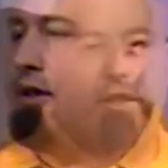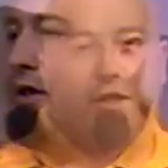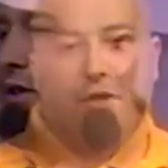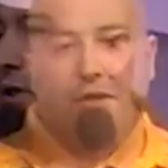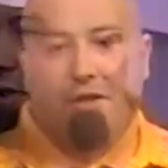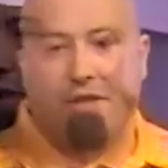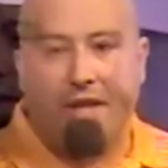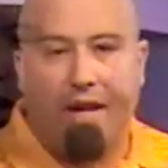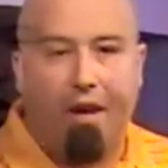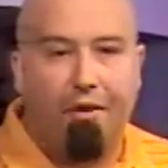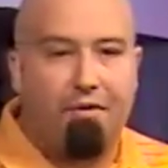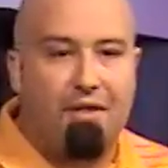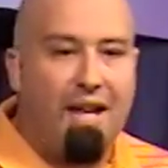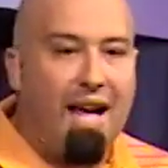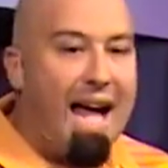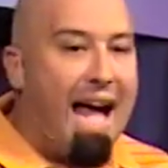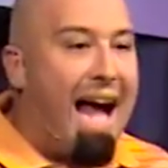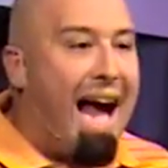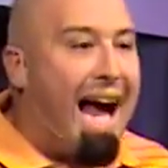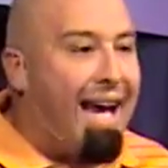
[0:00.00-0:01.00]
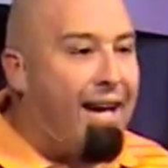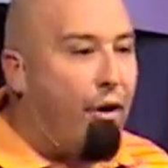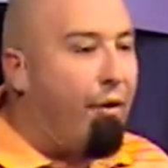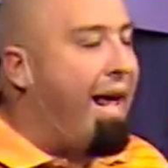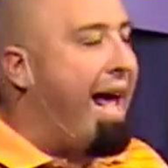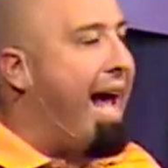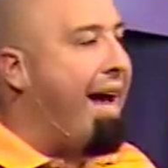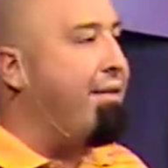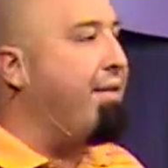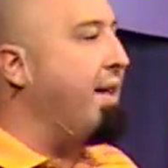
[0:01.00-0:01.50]
to yourselves, I don't
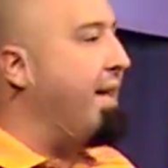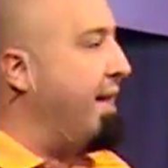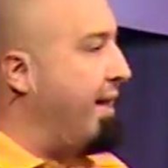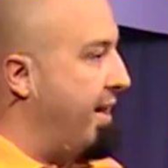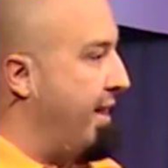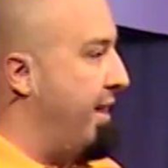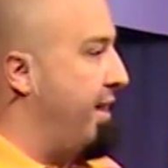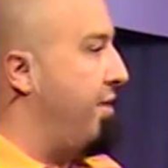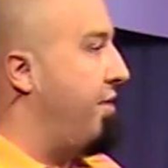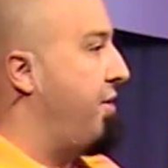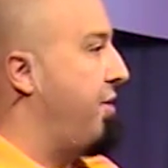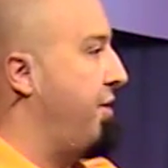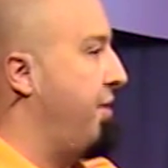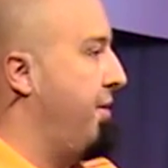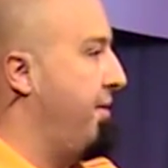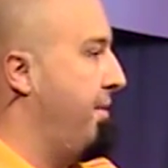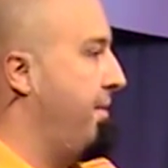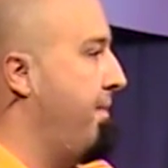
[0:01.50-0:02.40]
have any kids.